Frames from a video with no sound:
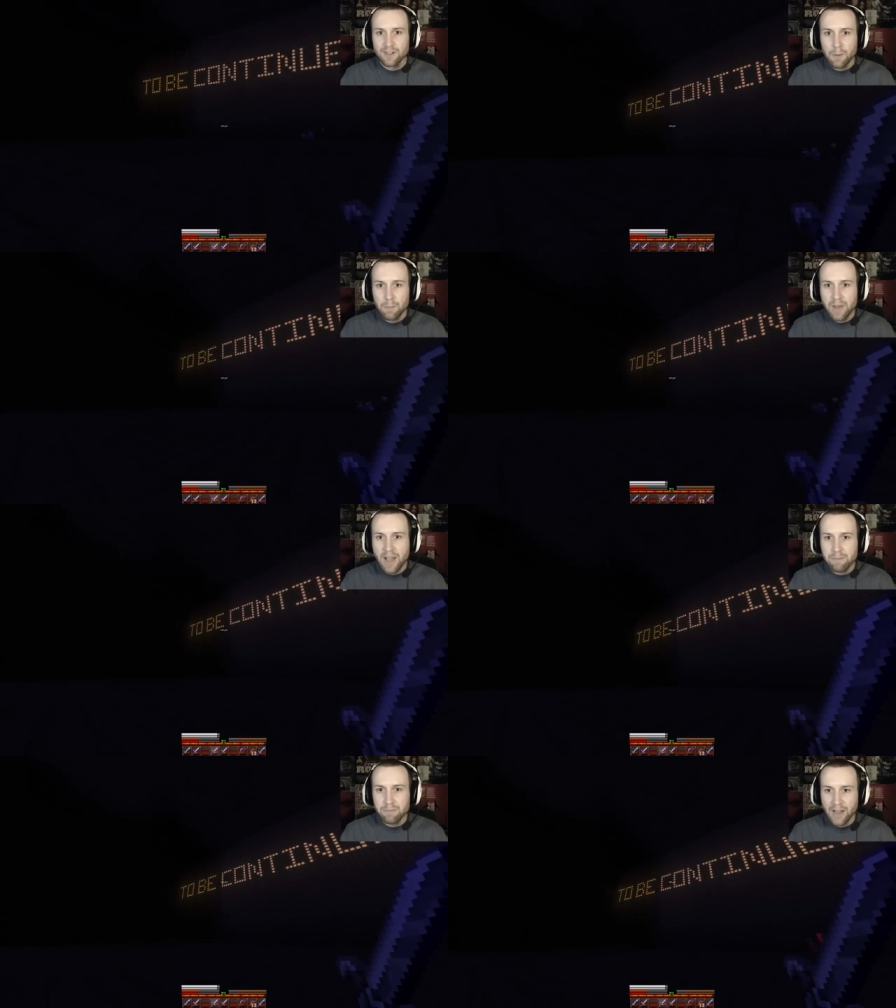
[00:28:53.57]
mad.
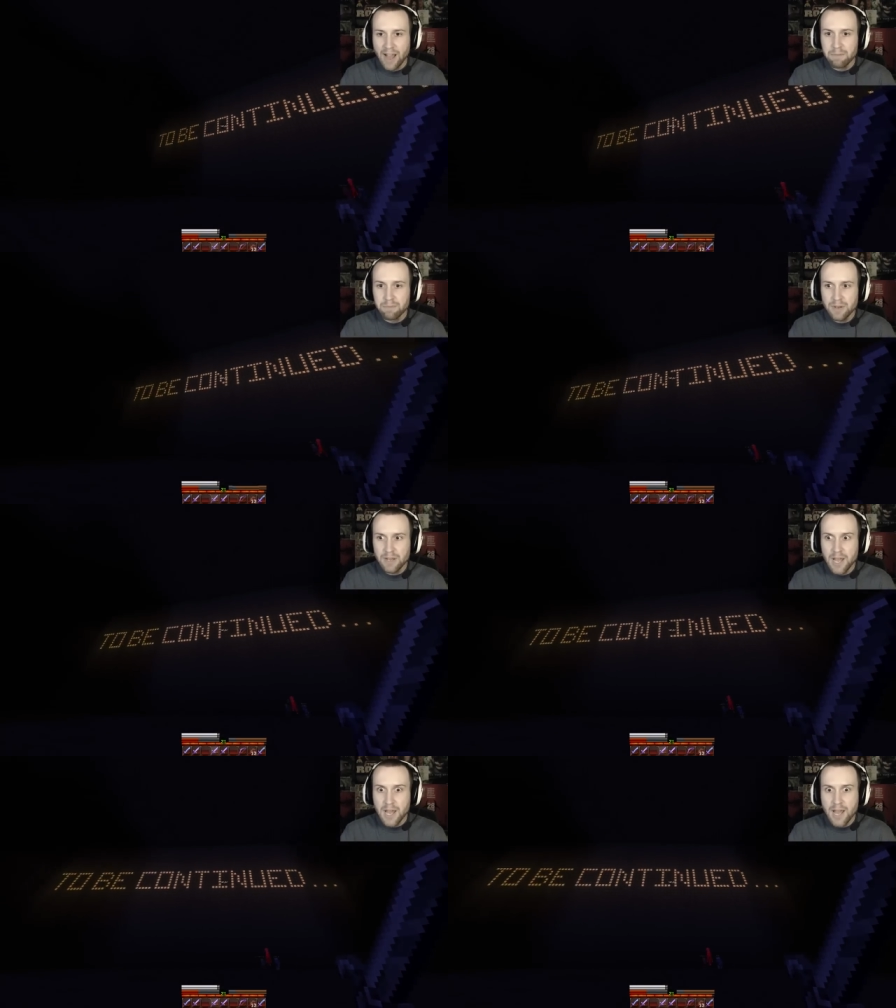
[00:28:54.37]
Bam, bam,
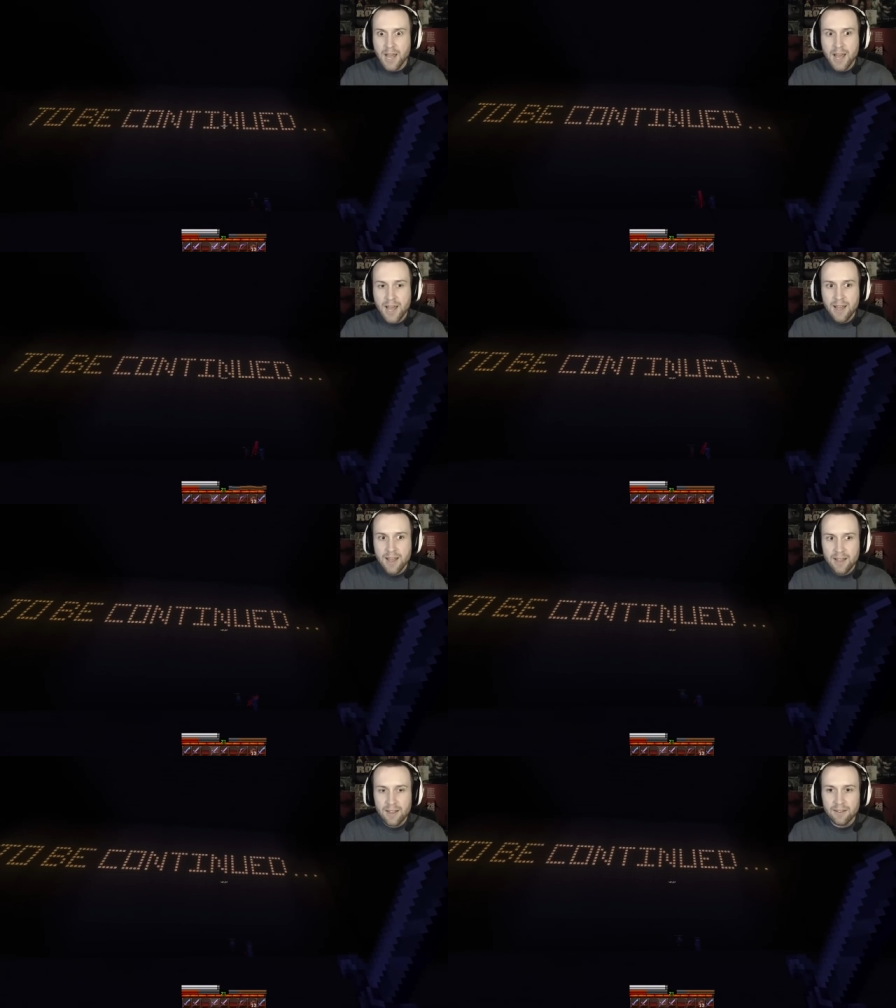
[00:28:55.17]

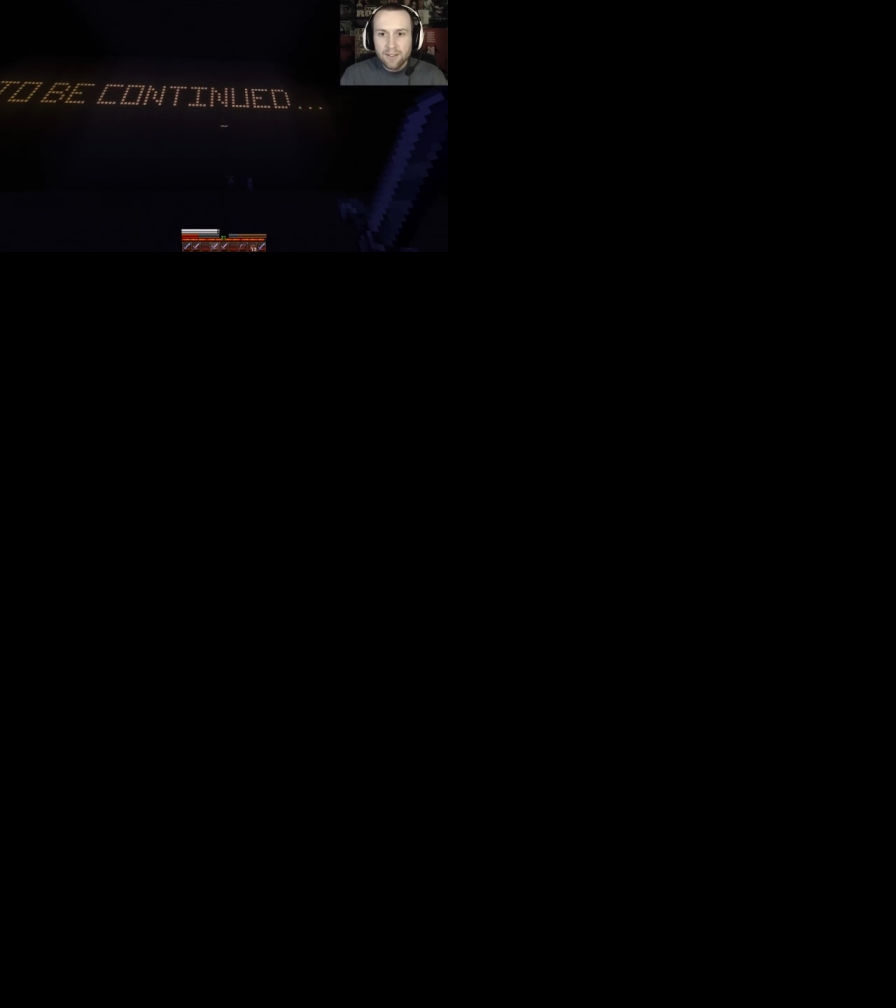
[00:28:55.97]
oh, he's bam.